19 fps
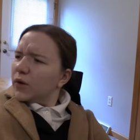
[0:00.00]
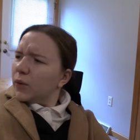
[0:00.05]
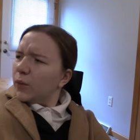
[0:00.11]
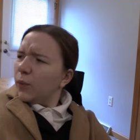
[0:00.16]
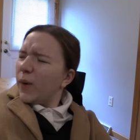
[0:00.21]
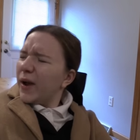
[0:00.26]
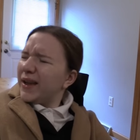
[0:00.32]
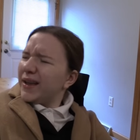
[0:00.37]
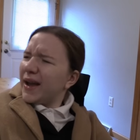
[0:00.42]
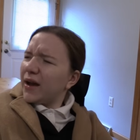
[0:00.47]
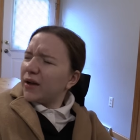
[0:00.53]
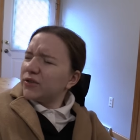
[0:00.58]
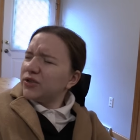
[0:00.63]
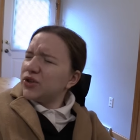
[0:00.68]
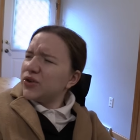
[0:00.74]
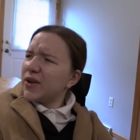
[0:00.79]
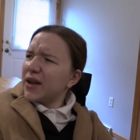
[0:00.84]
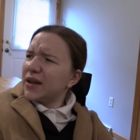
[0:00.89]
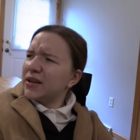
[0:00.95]
Wait, how'd
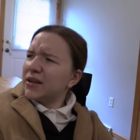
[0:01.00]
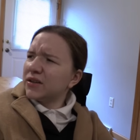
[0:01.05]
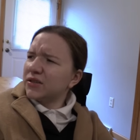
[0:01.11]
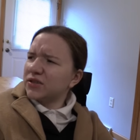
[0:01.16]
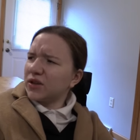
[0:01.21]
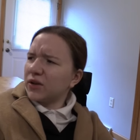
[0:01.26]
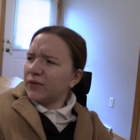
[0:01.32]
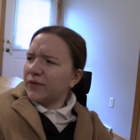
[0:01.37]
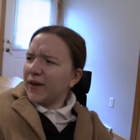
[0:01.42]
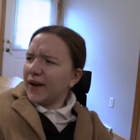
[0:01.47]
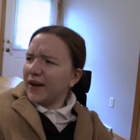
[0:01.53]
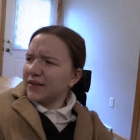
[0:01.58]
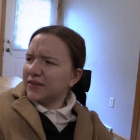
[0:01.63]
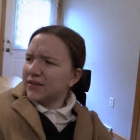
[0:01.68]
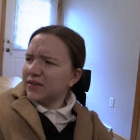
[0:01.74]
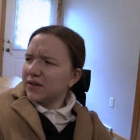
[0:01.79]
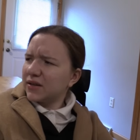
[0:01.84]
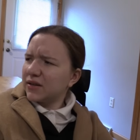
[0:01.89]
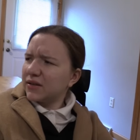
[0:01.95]
you get here so
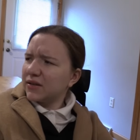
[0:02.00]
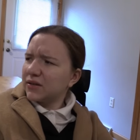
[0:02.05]
fast?